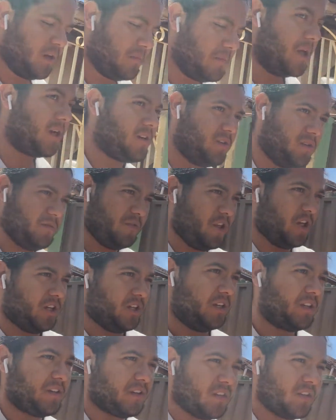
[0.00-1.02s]
Not gonna vlog
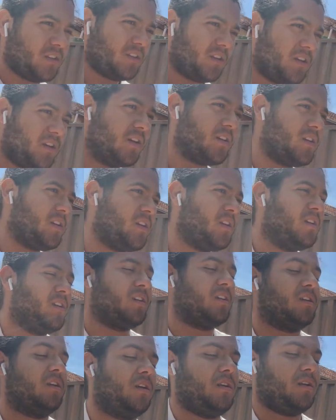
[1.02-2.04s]
anything there,
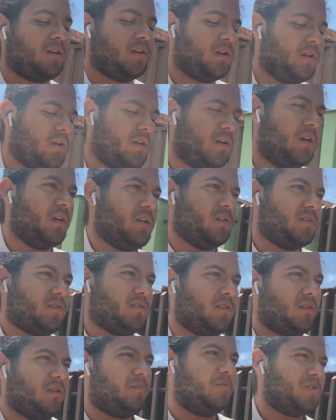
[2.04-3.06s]

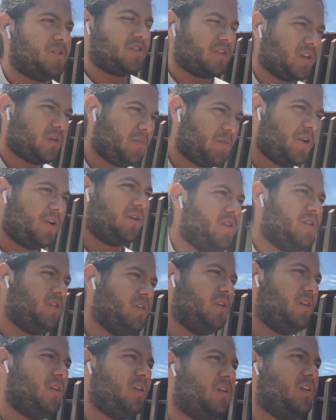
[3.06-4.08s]
so I'm gonna check up on
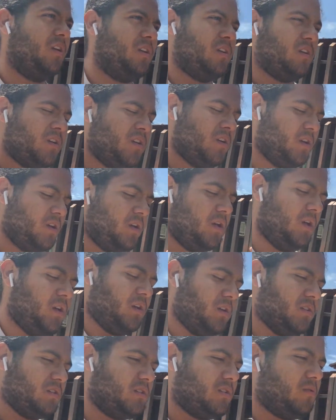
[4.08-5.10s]
her,
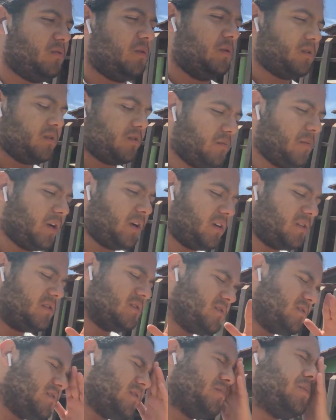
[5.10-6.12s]
see what my
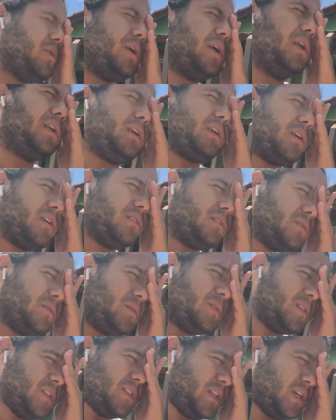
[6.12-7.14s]
cousins are planning on
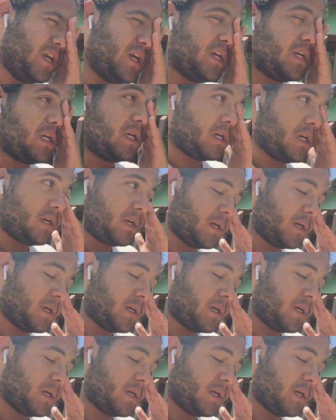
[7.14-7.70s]
doing today,